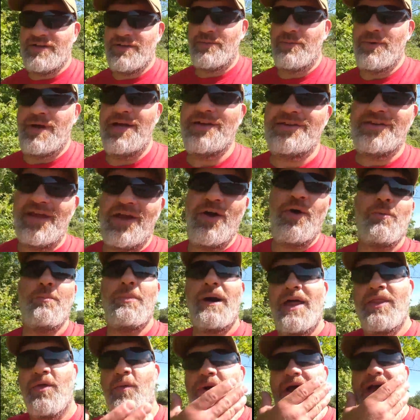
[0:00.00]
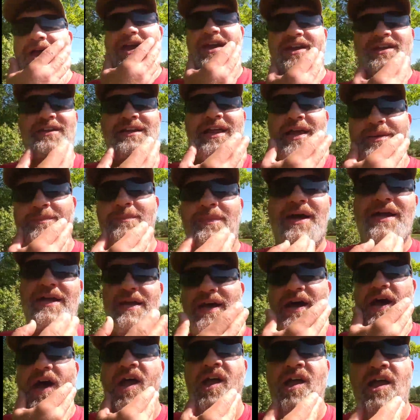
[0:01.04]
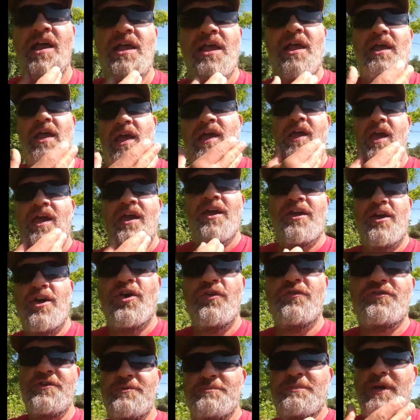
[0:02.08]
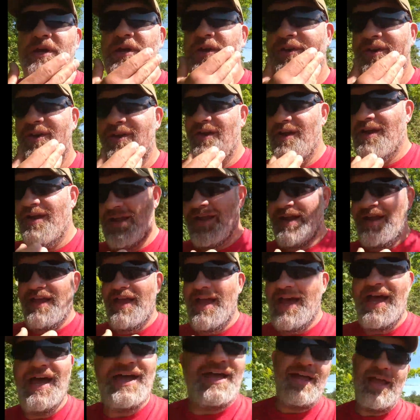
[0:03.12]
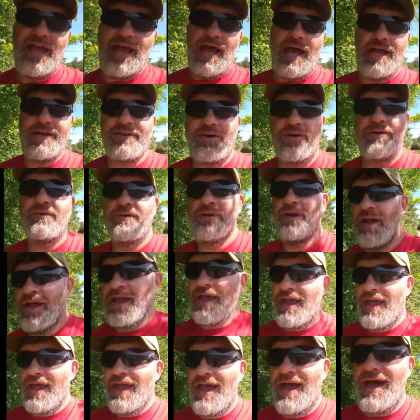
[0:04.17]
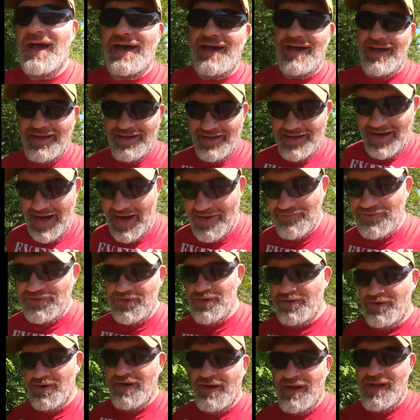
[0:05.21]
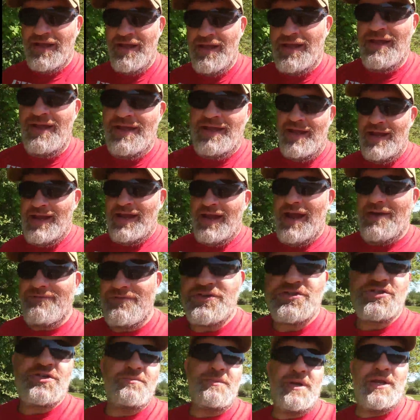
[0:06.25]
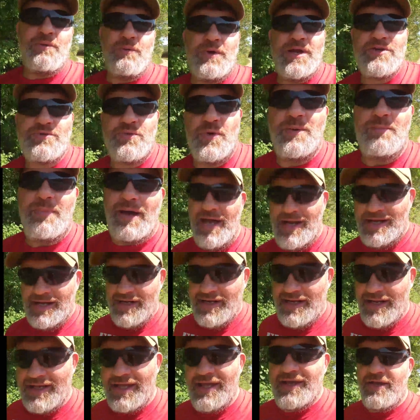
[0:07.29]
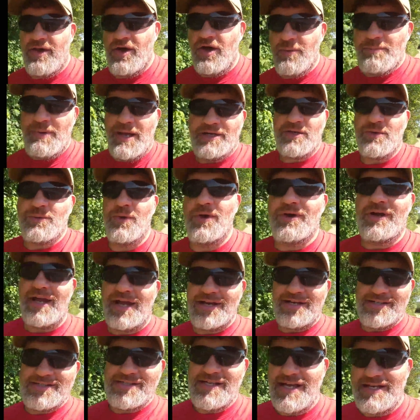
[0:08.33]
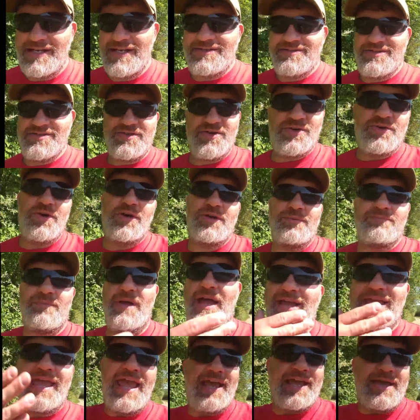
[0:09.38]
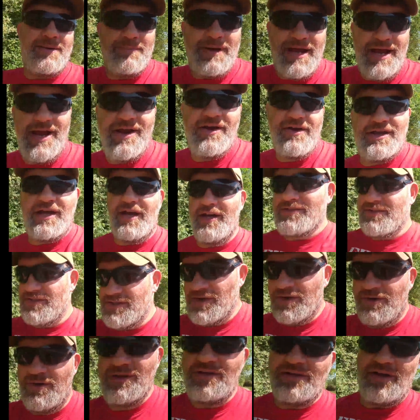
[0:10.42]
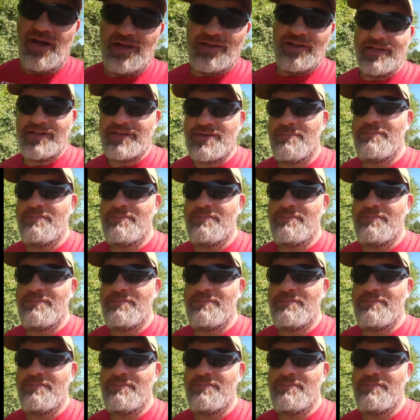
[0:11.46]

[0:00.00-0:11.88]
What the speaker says: the right thing. Oh, by the way, you like my COVID beard? I don't. After so many weeks went by and I didn't get called back to work, I decided, screw it. I can't get my hair cut, so I'll let the